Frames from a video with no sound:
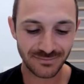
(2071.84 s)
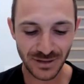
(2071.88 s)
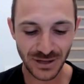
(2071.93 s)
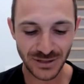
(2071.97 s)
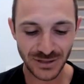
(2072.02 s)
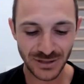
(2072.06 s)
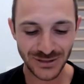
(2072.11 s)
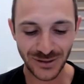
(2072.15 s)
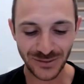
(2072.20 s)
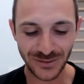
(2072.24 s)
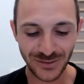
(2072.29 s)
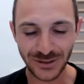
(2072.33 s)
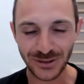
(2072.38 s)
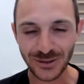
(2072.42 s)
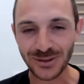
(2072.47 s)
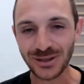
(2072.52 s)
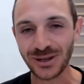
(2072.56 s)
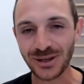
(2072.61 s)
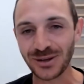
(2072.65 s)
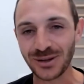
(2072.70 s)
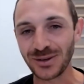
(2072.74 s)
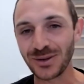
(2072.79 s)
So if
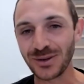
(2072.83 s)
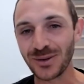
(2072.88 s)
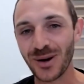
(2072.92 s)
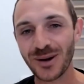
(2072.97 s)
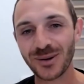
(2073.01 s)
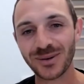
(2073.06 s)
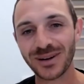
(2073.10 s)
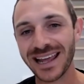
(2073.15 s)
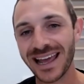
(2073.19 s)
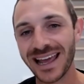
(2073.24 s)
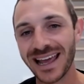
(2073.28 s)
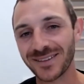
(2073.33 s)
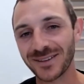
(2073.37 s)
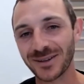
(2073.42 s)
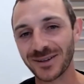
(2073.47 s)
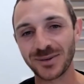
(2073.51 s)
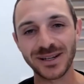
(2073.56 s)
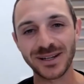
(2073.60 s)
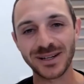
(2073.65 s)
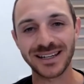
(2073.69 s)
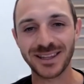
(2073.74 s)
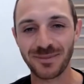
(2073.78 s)
you already have
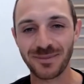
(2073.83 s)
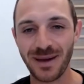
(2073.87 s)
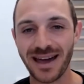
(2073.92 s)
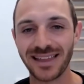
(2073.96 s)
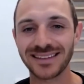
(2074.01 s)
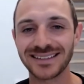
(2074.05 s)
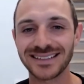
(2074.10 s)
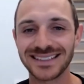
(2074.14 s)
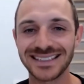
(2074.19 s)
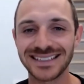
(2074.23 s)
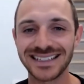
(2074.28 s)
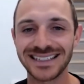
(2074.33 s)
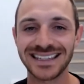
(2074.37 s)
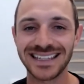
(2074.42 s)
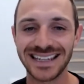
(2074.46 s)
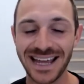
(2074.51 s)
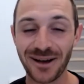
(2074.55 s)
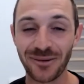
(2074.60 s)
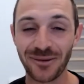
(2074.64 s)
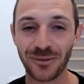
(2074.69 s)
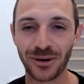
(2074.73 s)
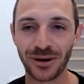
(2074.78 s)
liquidity in the balance sheet, the
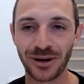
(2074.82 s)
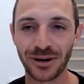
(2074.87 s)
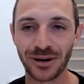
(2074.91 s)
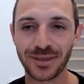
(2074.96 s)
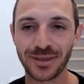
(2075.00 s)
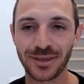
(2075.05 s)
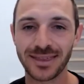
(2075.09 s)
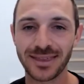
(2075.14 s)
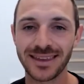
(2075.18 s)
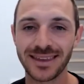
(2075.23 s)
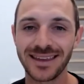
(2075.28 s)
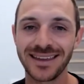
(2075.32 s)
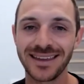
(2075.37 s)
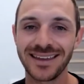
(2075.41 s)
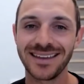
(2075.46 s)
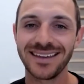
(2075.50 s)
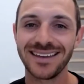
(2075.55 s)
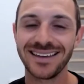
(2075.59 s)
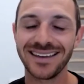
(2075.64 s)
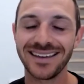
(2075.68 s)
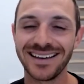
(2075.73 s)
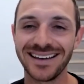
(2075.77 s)
net worth,
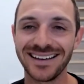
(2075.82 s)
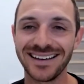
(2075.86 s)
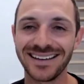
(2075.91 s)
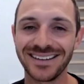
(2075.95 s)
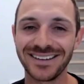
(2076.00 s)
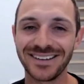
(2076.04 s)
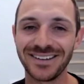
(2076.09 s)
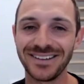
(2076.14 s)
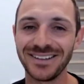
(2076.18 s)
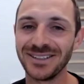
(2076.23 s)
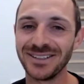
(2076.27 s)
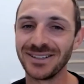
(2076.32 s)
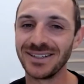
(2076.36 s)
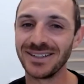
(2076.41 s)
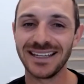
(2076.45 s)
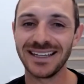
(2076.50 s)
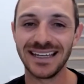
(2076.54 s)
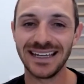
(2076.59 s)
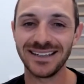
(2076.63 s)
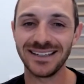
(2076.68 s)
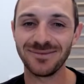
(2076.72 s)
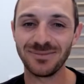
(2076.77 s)

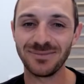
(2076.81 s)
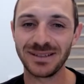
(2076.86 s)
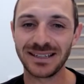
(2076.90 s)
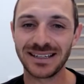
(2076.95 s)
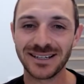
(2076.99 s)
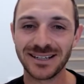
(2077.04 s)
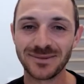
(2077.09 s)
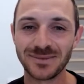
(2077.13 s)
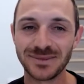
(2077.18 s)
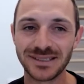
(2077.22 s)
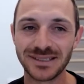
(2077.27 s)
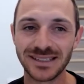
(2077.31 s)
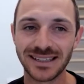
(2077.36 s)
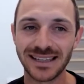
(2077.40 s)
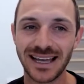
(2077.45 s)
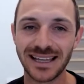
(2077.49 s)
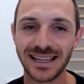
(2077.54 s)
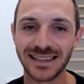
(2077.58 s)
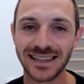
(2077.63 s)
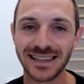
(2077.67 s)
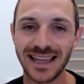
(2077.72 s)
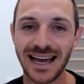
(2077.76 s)
it becomes a
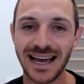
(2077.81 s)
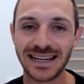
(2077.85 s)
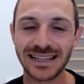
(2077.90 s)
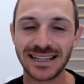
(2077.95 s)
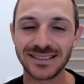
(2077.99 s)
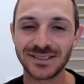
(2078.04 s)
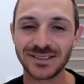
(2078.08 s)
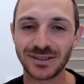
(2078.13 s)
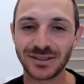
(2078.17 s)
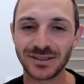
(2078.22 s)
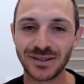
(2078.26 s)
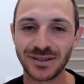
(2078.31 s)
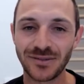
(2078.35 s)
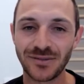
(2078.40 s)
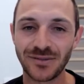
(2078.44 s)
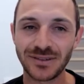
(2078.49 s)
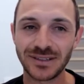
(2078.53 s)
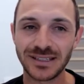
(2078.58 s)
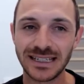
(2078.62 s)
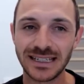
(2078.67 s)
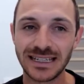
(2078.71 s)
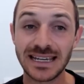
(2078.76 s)
lot easier
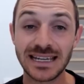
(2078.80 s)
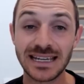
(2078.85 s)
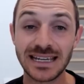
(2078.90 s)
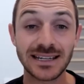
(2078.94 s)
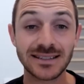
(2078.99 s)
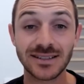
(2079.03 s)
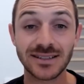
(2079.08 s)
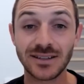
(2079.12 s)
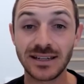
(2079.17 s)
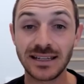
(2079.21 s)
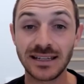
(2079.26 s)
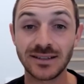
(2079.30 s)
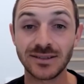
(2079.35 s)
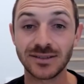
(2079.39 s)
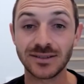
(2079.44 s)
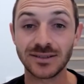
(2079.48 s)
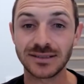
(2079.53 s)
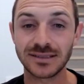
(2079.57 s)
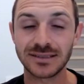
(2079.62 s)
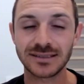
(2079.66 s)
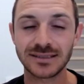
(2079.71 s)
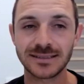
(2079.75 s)
to get into
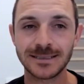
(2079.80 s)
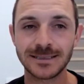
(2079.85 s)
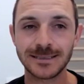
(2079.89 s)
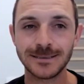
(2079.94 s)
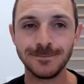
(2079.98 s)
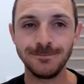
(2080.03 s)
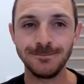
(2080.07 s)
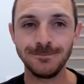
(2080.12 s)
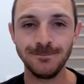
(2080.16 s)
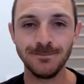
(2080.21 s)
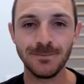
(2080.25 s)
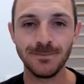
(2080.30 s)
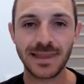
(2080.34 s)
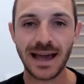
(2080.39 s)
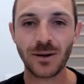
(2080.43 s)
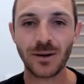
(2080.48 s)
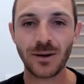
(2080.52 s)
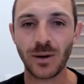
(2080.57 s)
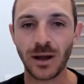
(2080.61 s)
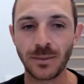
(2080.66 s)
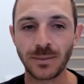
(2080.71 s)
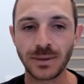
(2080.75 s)
deals
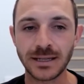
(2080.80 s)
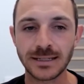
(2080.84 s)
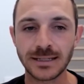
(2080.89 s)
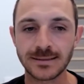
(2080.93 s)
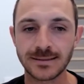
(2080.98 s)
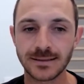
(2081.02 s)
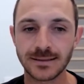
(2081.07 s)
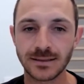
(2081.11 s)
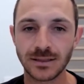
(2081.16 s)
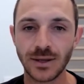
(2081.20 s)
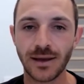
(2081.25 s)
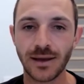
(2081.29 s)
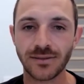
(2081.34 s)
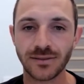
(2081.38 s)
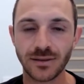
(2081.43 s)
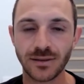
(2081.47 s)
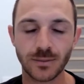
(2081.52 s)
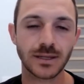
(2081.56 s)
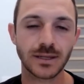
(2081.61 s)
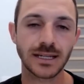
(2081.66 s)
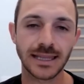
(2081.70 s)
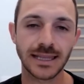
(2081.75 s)
that way, because you have
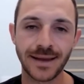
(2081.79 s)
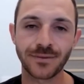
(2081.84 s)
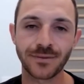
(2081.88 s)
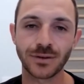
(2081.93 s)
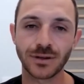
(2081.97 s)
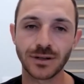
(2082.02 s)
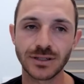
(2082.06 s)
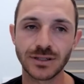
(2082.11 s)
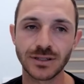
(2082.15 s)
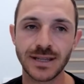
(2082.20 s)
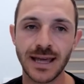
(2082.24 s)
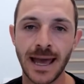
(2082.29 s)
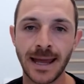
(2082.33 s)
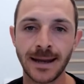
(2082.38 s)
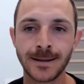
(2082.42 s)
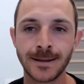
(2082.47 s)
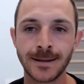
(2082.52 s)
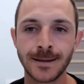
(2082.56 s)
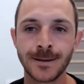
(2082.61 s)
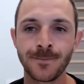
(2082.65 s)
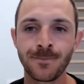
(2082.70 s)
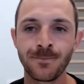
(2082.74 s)
something to leverage
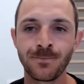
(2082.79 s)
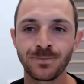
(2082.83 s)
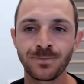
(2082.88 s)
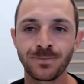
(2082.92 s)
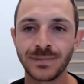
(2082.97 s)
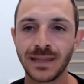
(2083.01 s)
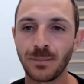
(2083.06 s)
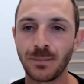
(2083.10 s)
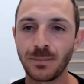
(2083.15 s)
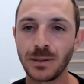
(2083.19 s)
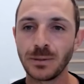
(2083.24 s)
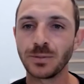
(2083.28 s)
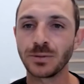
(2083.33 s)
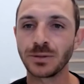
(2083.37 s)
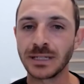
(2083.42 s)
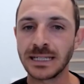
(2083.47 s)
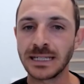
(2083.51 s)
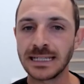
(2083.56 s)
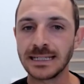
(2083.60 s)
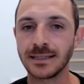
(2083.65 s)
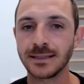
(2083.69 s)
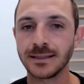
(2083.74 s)
that people
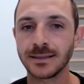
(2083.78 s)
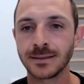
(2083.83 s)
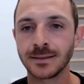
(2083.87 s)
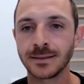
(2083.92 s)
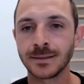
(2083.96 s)
need.